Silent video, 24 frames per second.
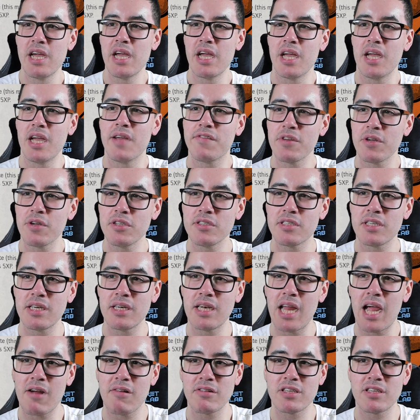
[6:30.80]
If you're using
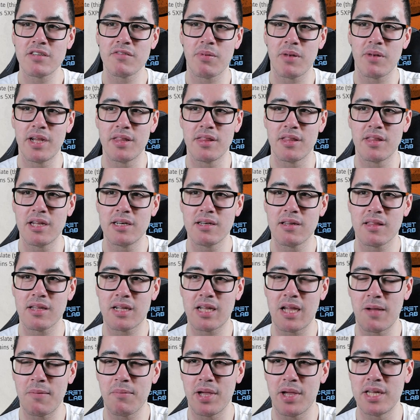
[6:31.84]
narrative play, at the end of the
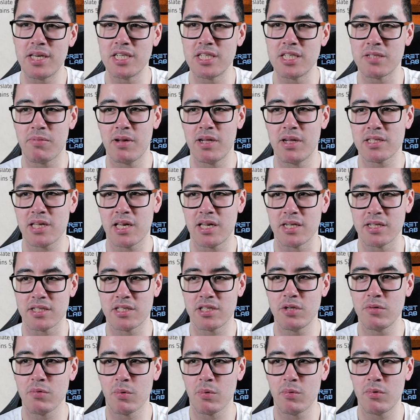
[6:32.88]
campaign, each player selects
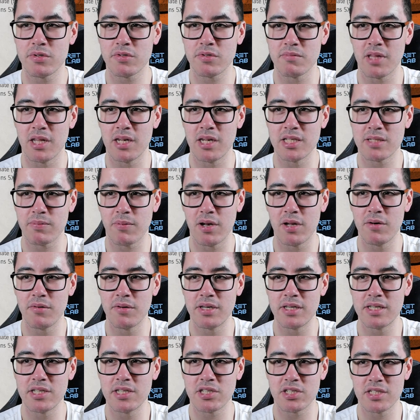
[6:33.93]
2 rewards from the list below in
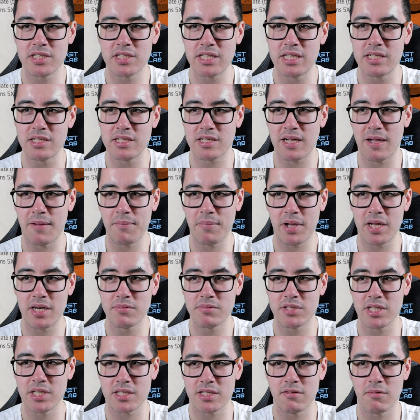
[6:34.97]
addition to each campaign
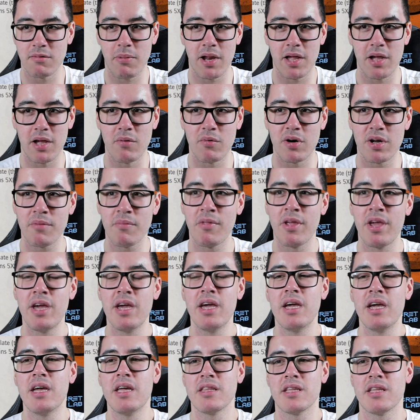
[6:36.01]
objective player 1.
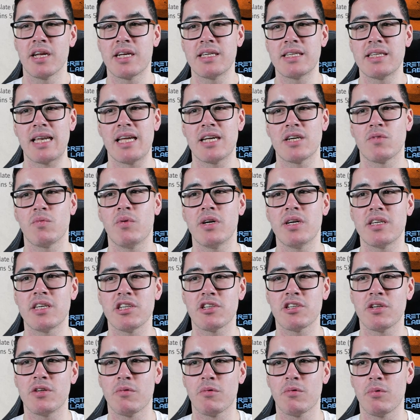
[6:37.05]
They can select 1
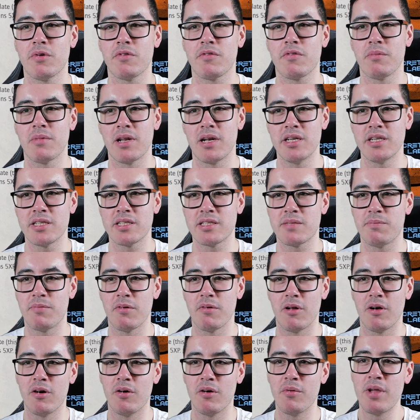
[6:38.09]
additional reward from the list
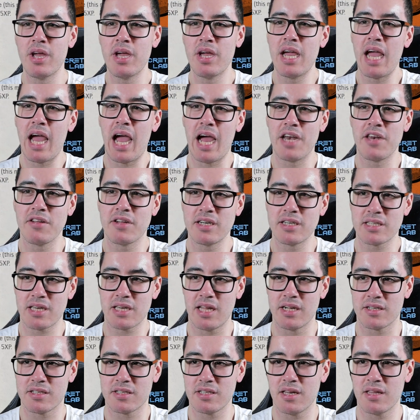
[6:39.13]
below, and you can
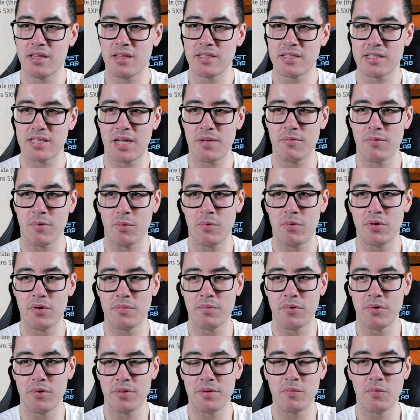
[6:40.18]
select the same reward
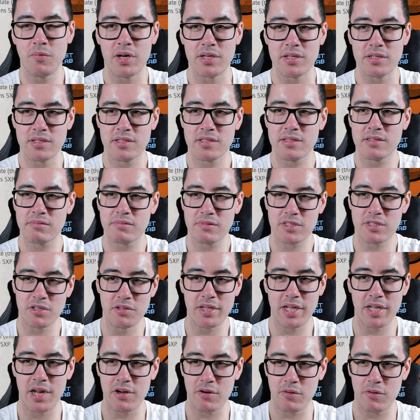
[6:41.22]
more than once. So you
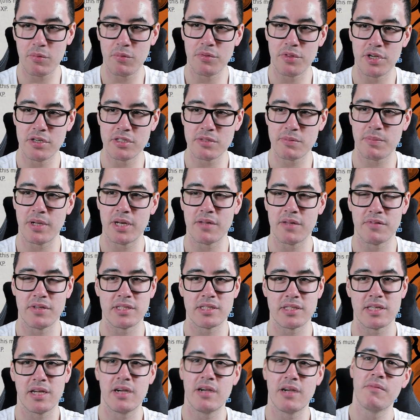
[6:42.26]
get all those
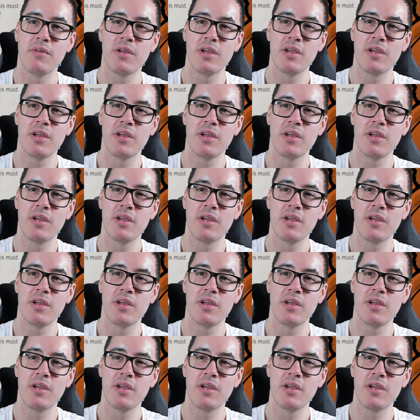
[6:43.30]
benefits there.